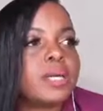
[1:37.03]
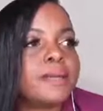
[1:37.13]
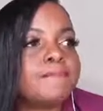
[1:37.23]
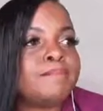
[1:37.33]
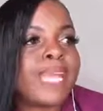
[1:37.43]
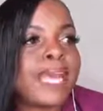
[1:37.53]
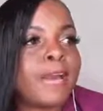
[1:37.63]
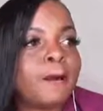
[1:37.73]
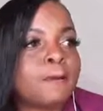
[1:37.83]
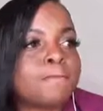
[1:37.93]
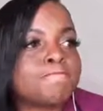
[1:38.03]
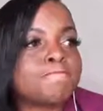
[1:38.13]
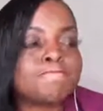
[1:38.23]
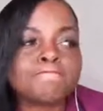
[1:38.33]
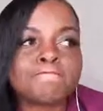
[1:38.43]
Now,
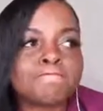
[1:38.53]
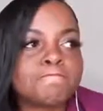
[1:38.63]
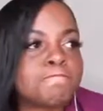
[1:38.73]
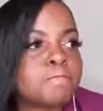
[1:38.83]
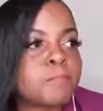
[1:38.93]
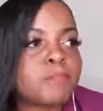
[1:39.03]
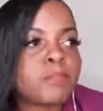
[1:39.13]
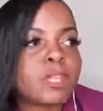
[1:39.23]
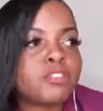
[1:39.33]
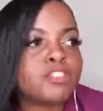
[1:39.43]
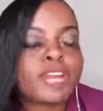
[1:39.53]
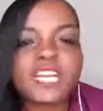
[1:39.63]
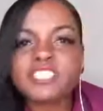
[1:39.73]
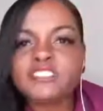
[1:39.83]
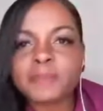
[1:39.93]

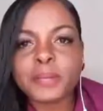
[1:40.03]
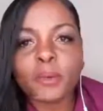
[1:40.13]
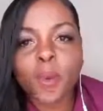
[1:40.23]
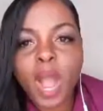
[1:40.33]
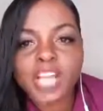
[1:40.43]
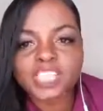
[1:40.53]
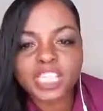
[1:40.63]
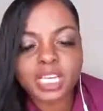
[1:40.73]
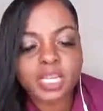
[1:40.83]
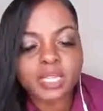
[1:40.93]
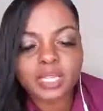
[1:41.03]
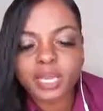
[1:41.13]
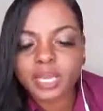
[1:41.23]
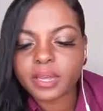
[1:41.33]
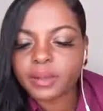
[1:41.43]
traders have been watching,
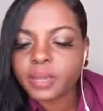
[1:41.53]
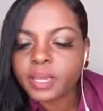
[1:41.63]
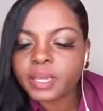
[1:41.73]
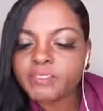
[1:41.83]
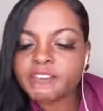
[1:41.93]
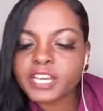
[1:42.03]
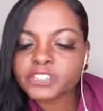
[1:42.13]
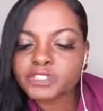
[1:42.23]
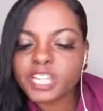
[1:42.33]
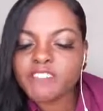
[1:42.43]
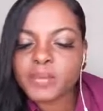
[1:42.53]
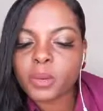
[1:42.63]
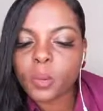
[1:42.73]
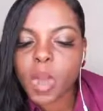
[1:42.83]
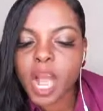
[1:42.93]
and investors have
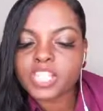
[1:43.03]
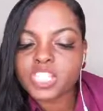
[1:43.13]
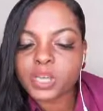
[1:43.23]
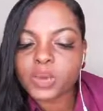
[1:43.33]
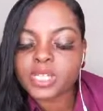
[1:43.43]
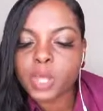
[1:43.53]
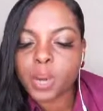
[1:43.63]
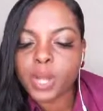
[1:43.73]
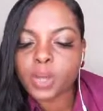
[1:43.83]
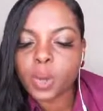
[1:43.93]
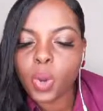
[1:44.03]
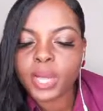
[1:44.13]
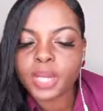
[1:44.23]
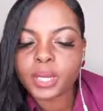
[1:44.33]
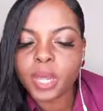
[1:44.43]
been watching what's going
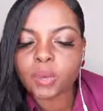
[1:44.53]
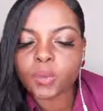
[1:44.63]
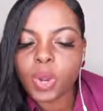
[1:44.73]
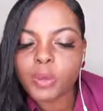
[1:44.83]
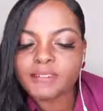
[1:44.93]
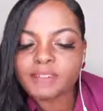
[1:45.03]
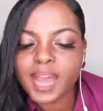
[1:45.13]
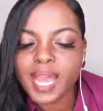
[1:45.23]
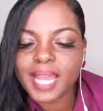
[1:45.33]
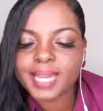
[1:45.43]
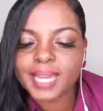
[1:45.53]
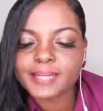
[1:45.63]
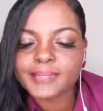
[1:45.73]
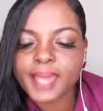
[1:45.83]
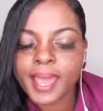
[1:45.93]
on. And what we're finding
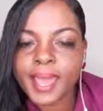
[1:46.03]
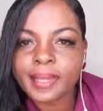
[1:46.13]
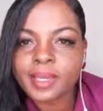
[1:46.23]
is that